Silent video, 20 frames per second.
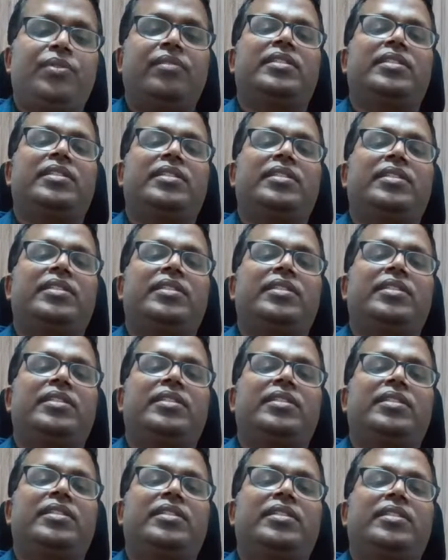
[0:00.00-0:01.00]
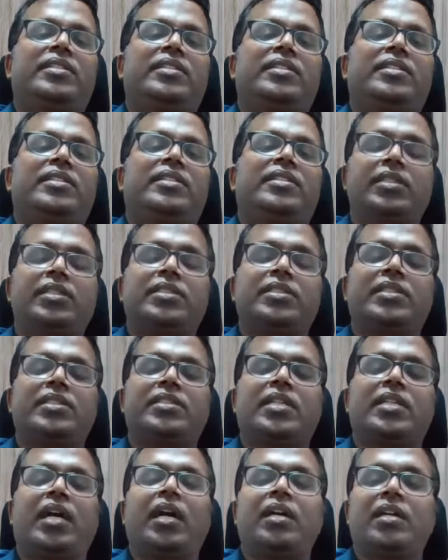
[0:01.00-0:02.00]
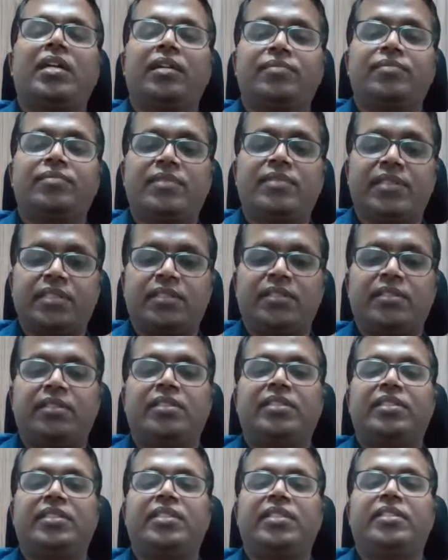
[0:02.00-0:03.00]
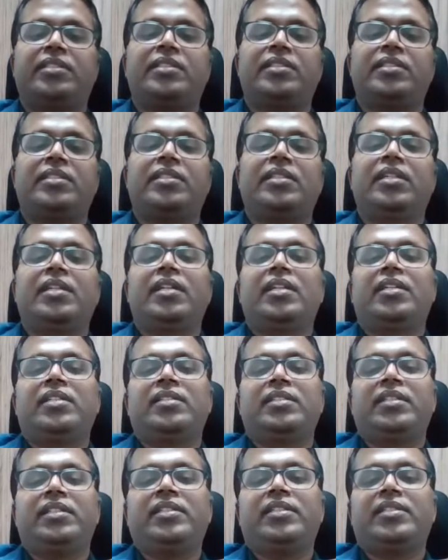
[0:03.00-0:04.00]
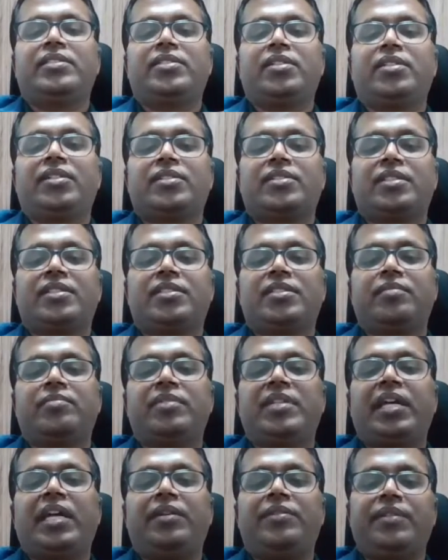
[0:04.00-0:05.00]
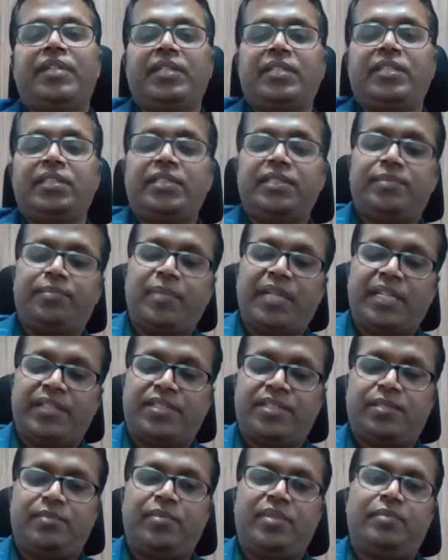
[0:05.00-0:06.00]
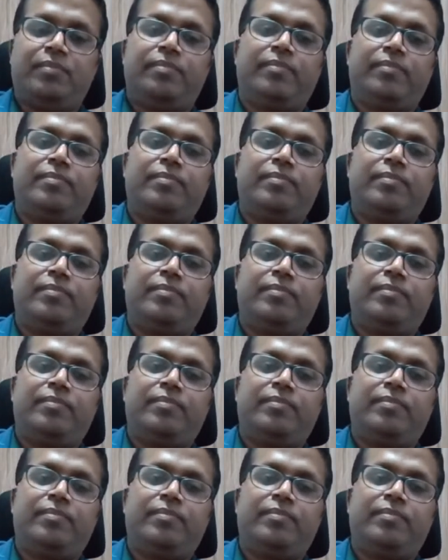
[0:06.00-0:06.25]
are giving a trigger injection having 2 to 36 hours after the trigger, then the success of the IUI is maximum.